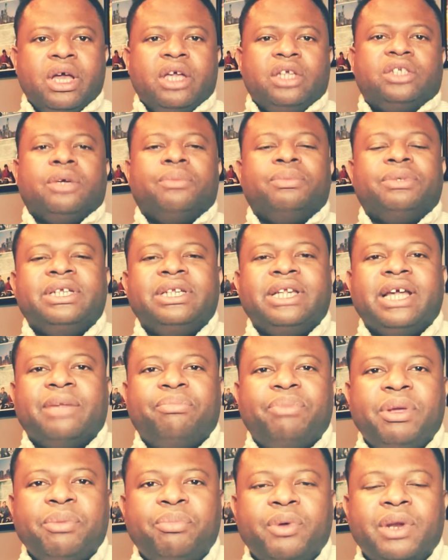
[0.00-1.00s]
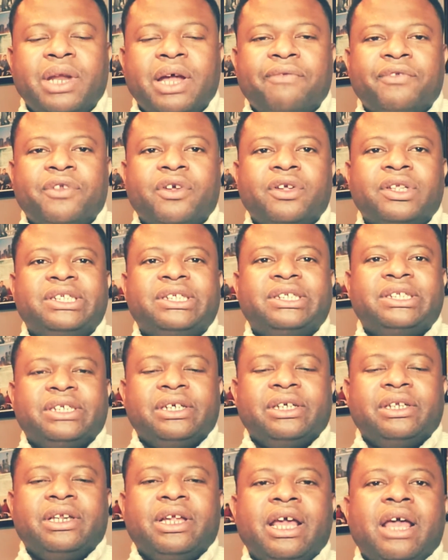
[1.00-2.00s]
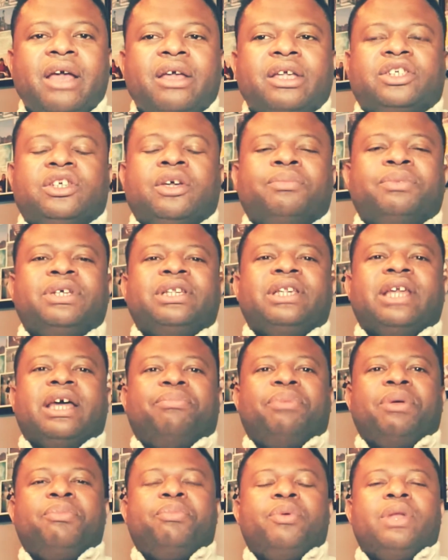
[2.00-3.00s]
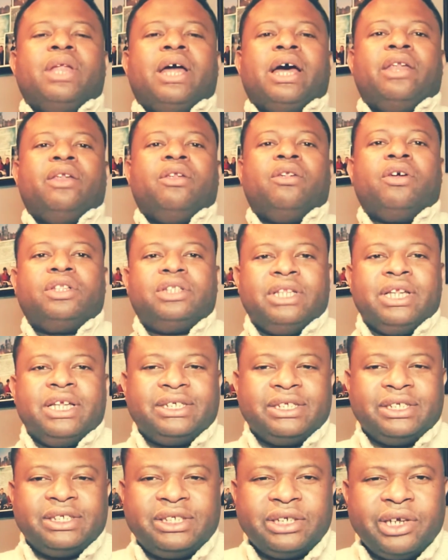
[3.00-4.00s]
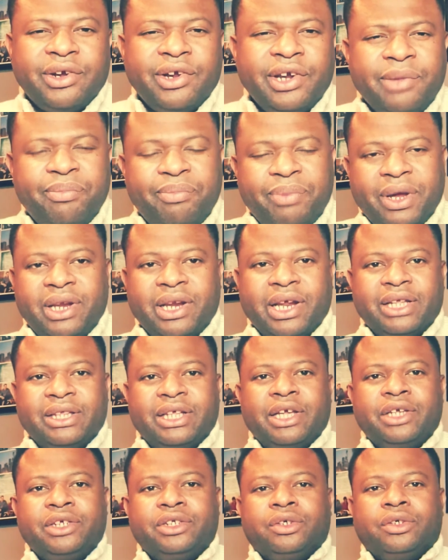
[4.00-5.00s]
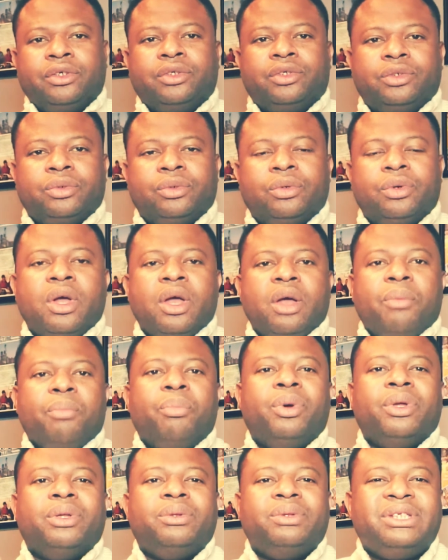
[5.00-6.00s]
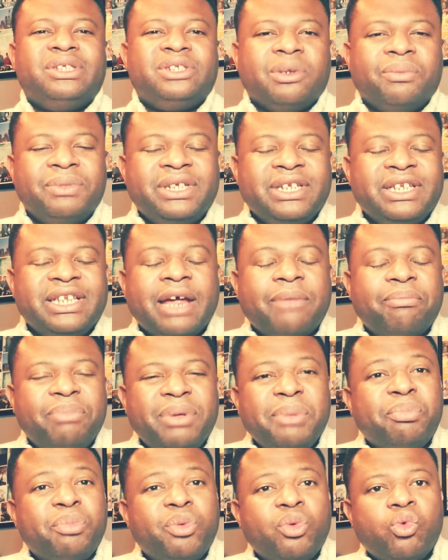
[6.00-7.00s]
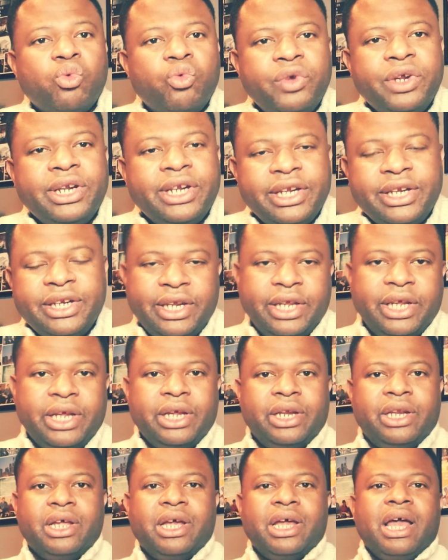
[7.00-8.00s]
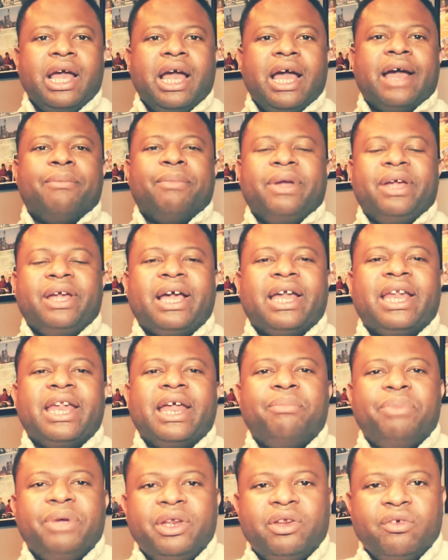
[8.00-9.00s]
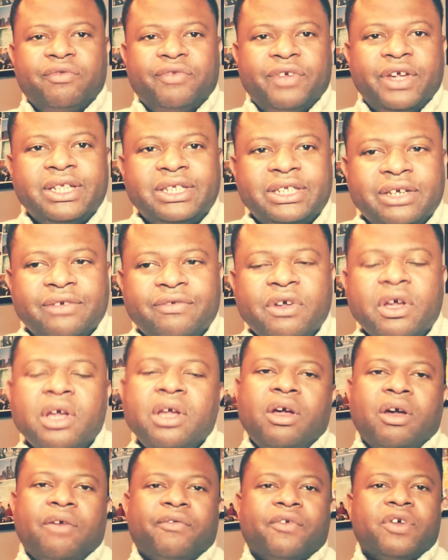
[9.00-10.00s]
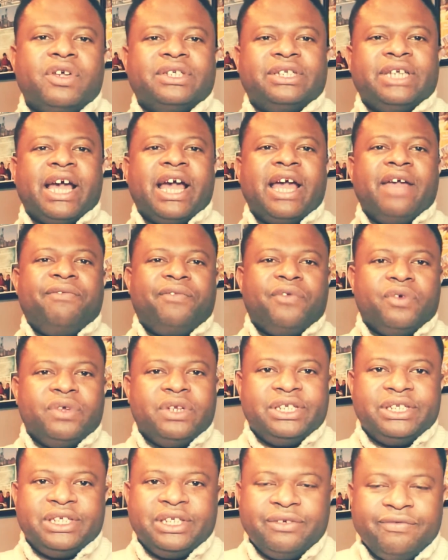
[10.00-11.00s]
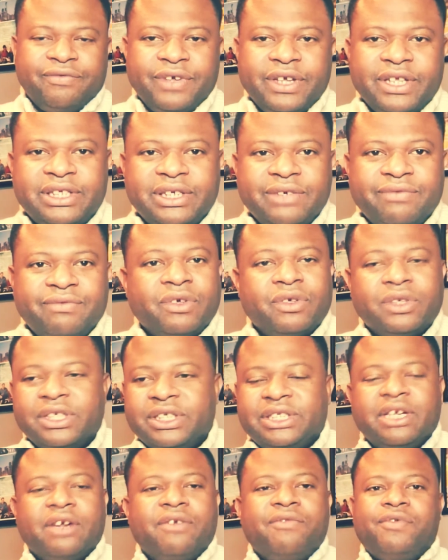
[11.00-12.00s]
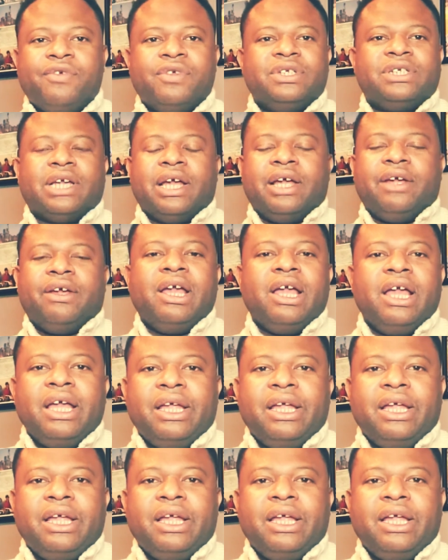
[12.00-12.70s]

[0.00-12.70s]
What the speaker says: something that people have not seen, something that people are not necessarily paying attention to, but something that people really need? I mean, can I be innovative? Of course, the iPhone is innovative, or the cell phones are,